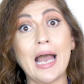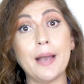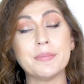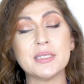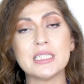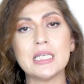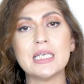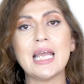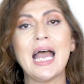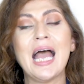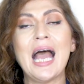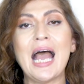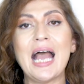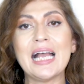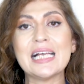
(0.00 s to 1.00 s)
Amazon,
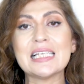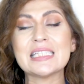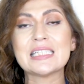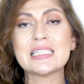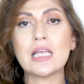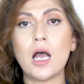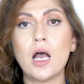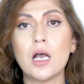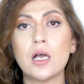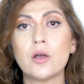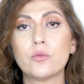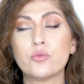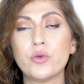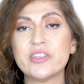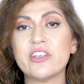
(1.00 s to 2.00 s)
as
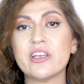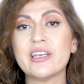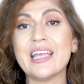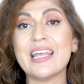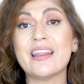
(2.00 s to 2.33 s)
written